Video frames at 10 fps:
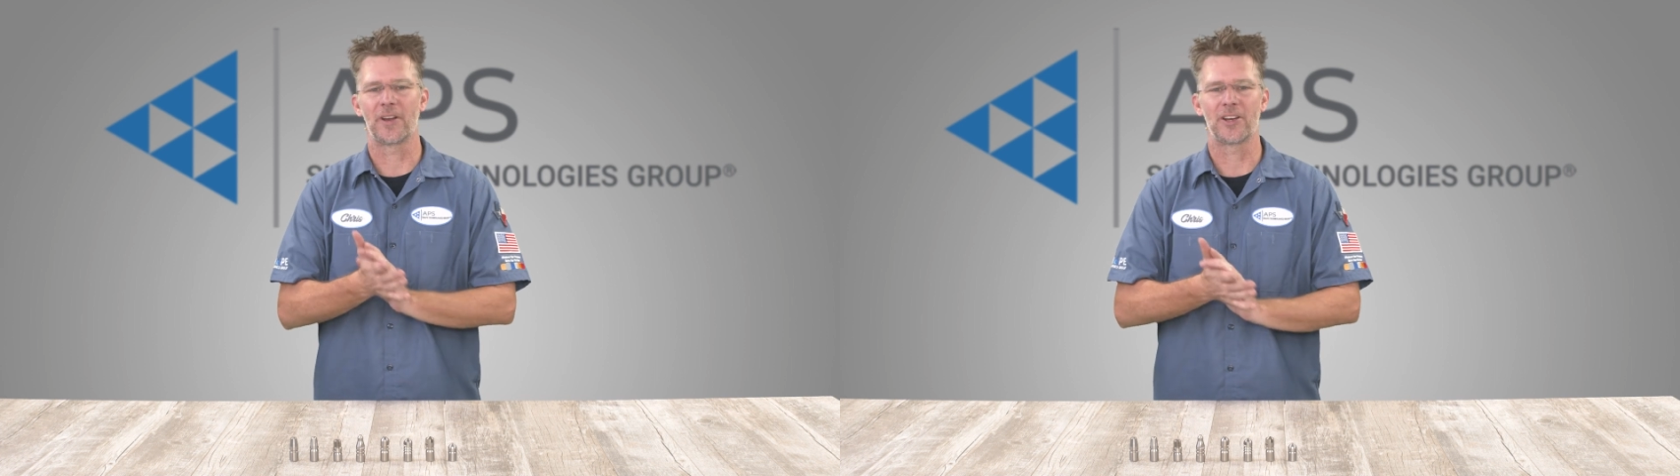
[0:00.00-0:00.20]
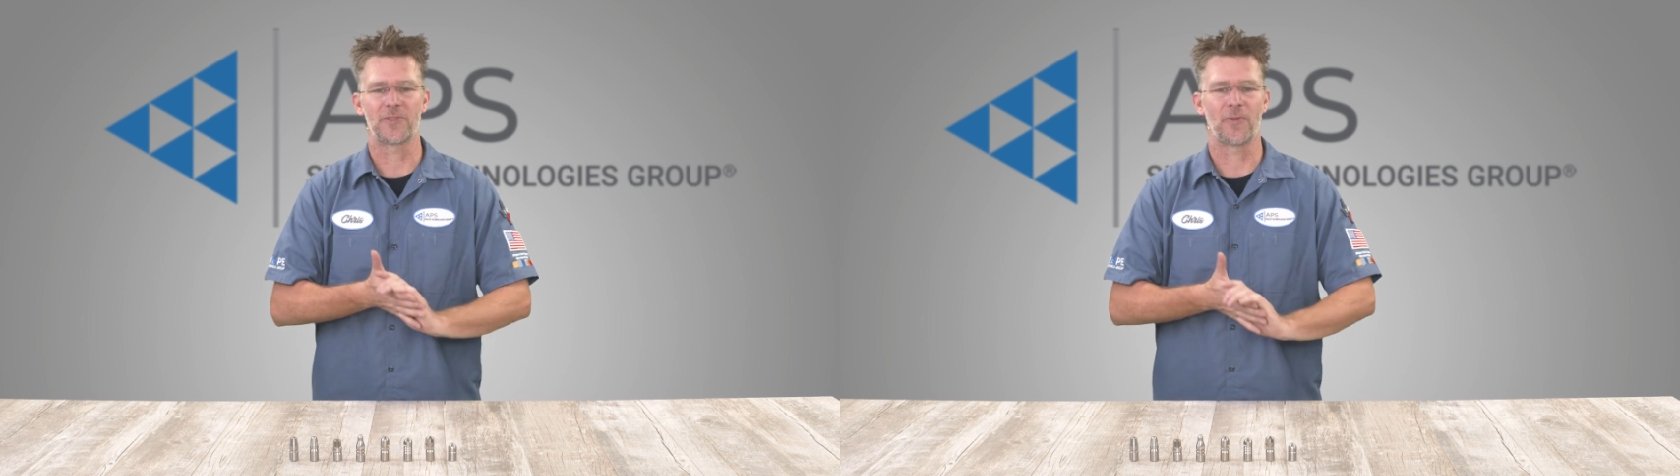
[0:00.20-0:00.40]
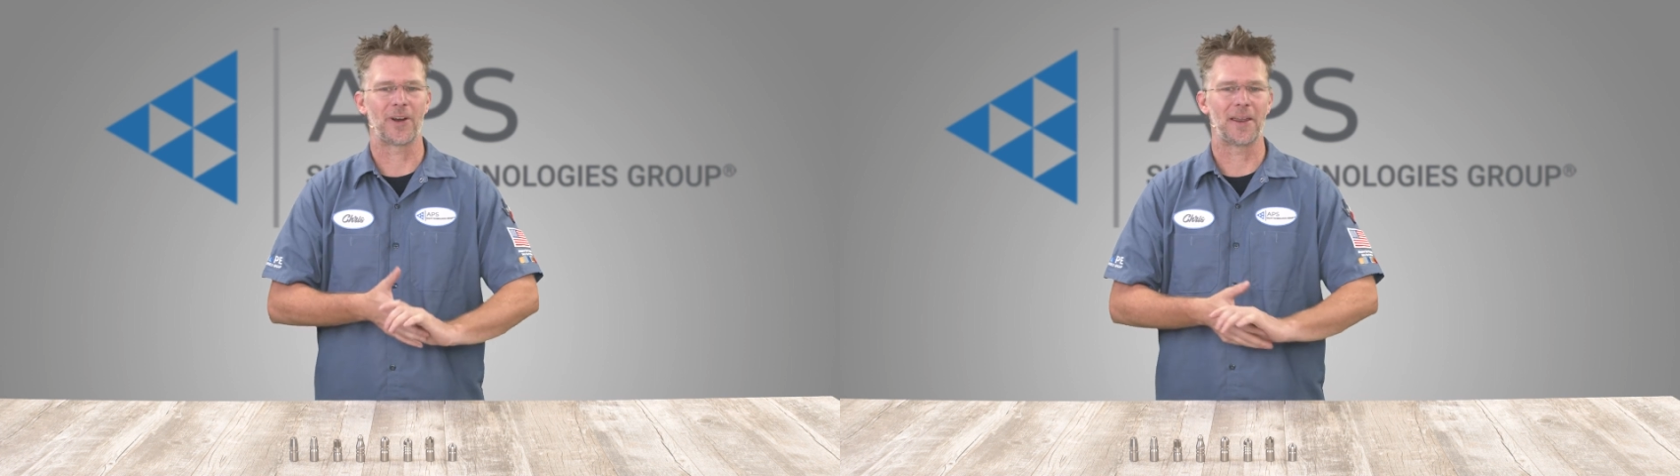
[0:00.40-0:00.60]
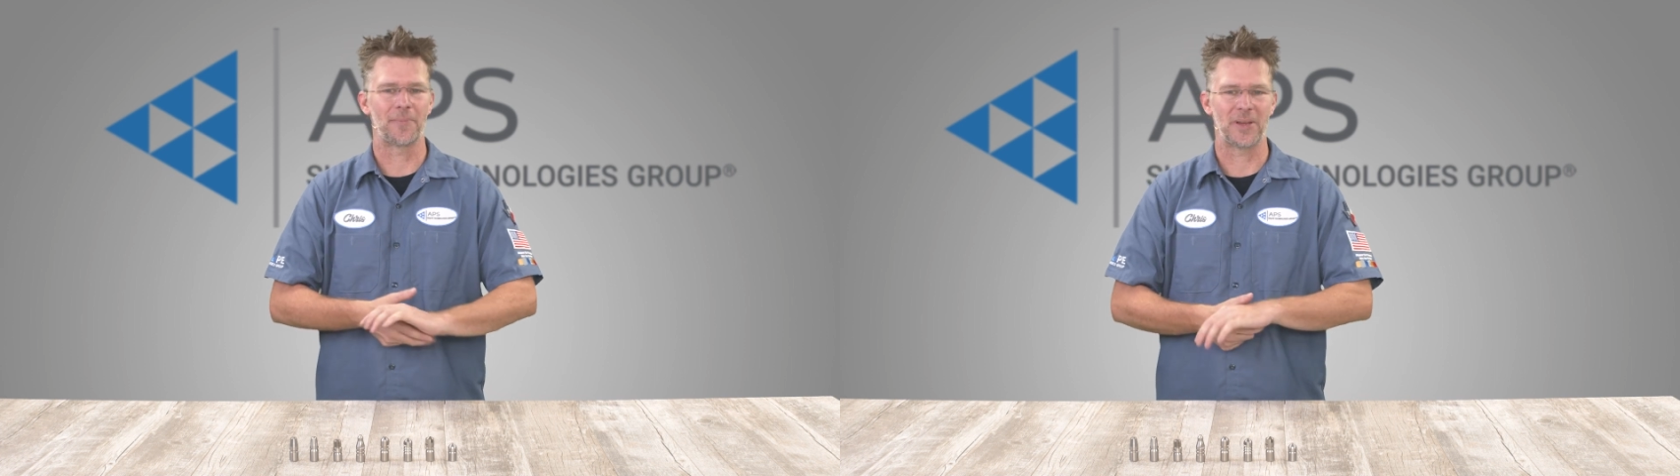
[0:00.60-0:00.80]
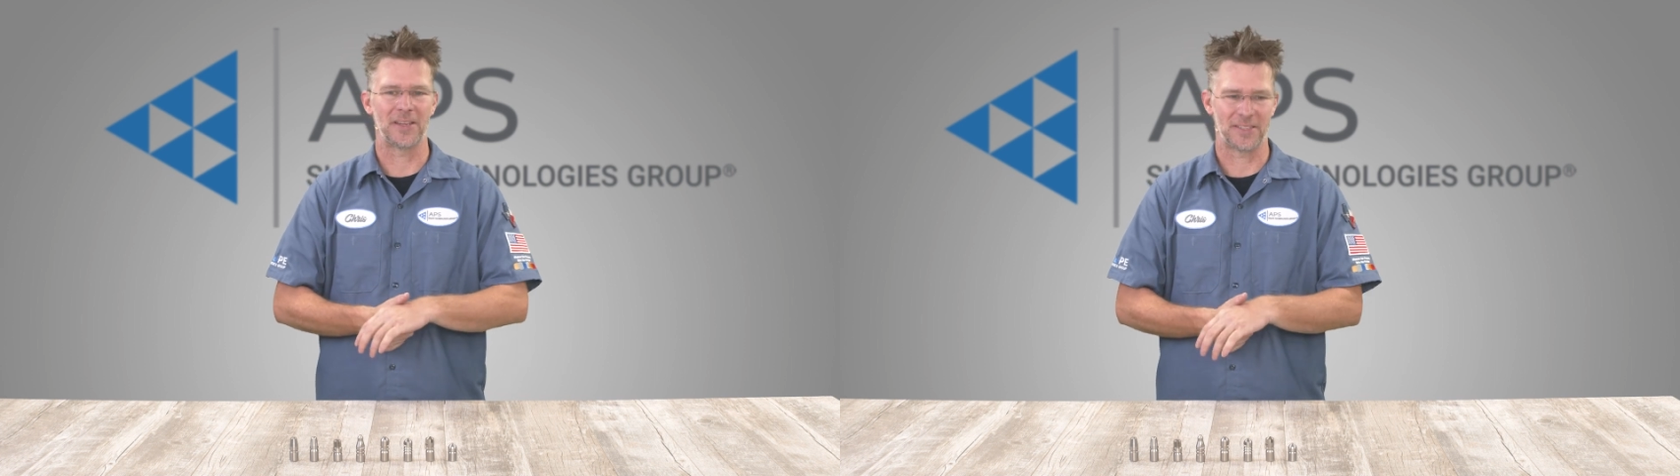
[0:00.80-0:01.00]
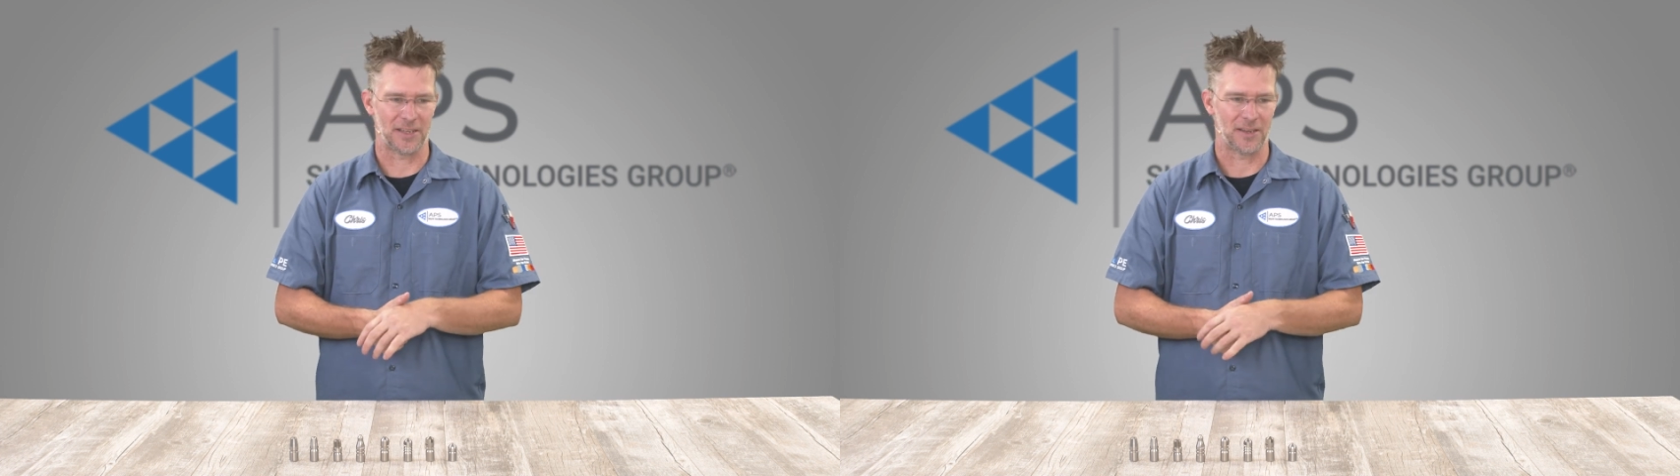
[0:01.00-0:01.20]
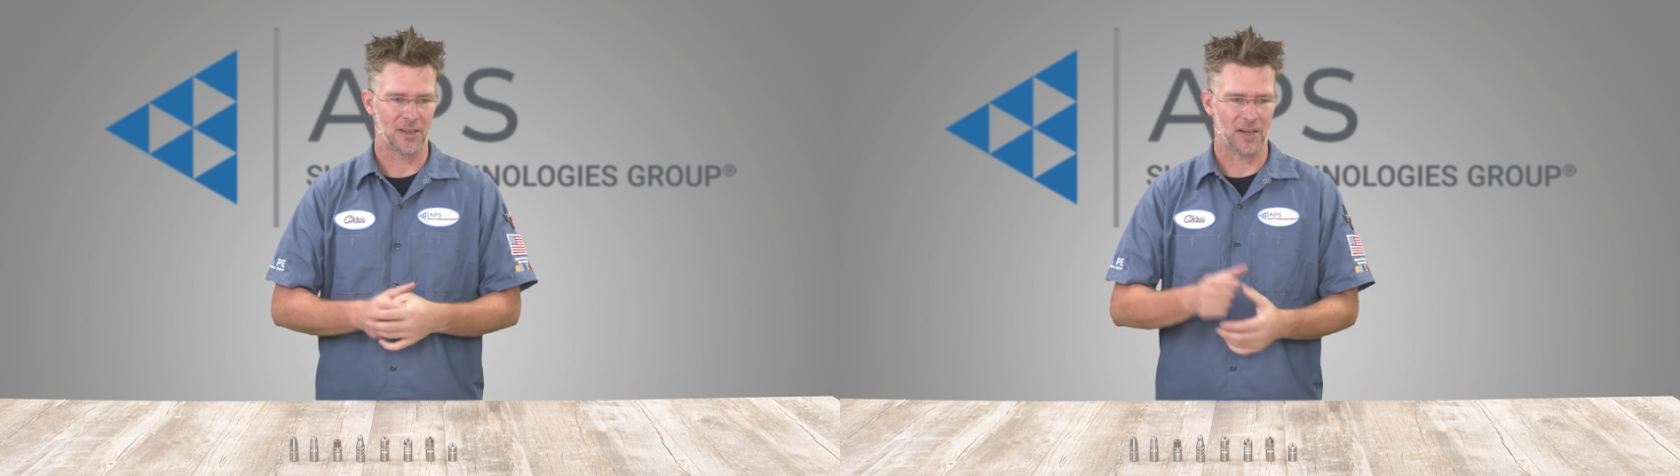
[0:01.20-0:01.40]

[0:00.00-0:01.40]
inch for MPT,